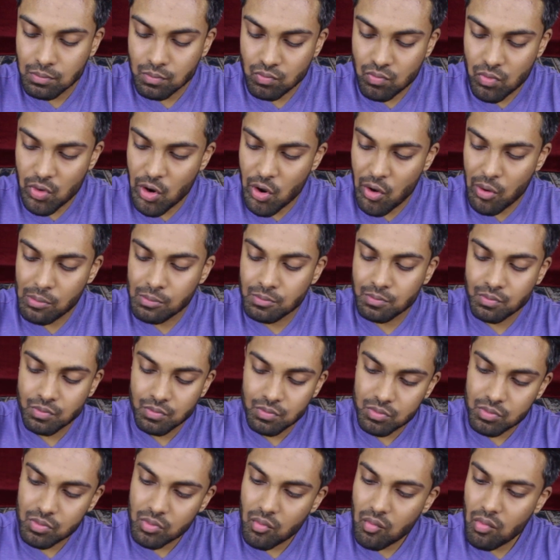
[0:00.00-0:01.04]
You know,
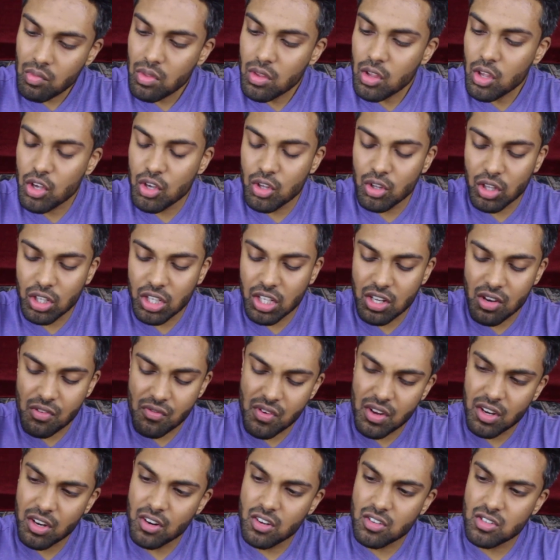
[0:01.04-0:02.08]
you look at your
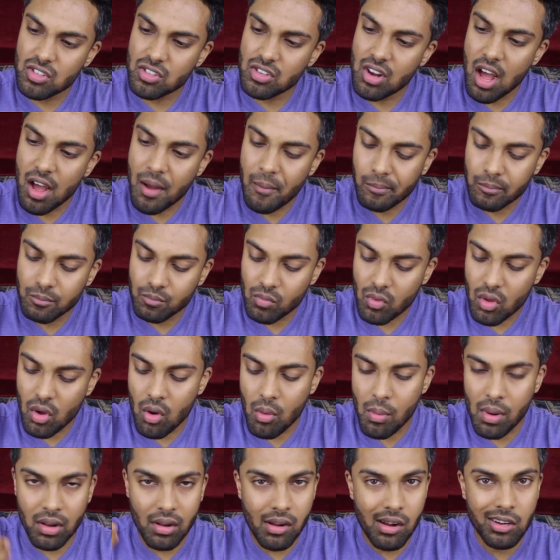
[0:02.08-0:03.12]
fingers, you're not,
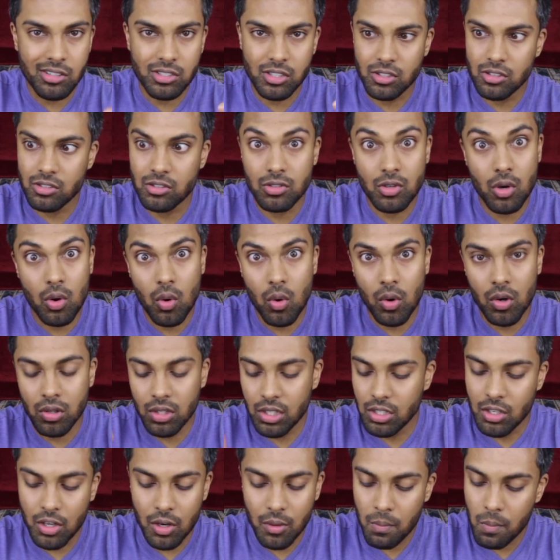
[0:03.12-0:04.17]
oh my gosh, it's so
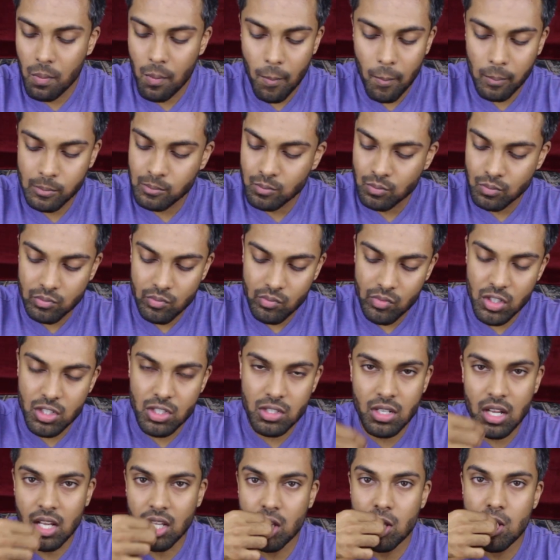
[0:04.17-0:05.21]
oily. No,
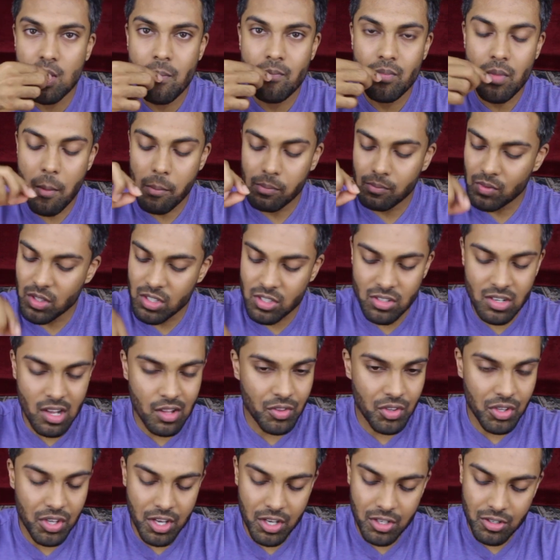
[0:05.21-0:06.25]
this is
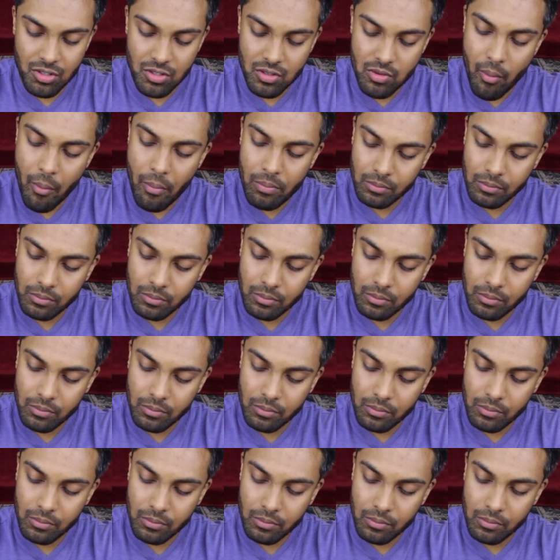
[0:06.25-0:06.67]
not the case.